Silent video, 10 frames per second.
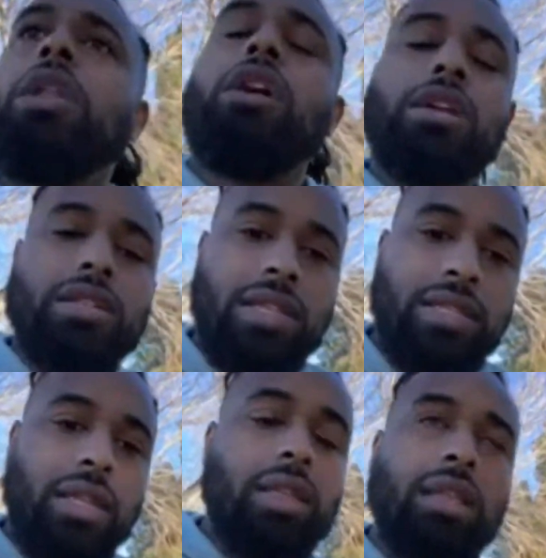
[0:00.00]
narcissists,
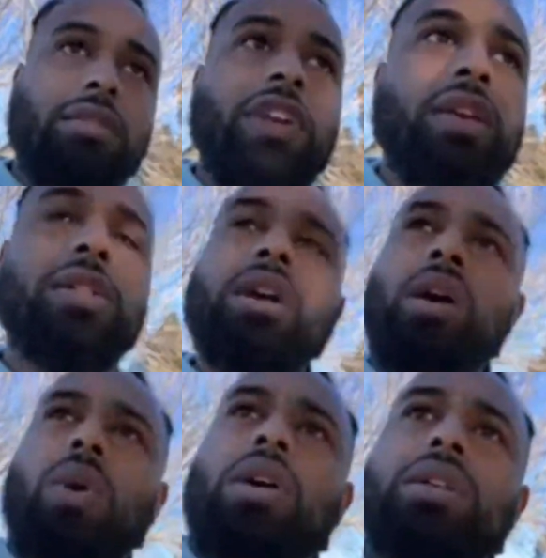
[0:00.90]
like the videos y'all
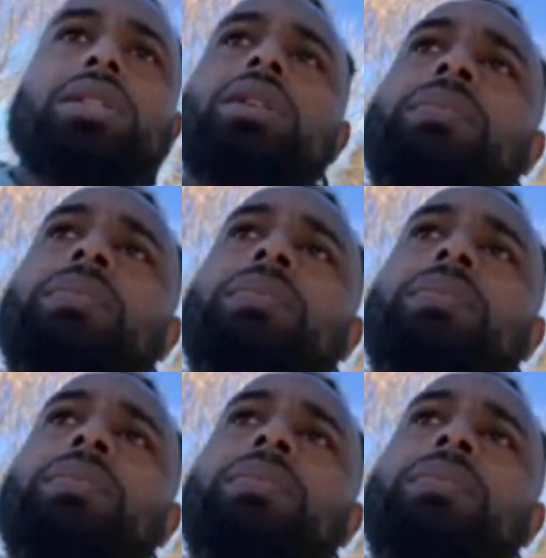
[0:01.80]
watch,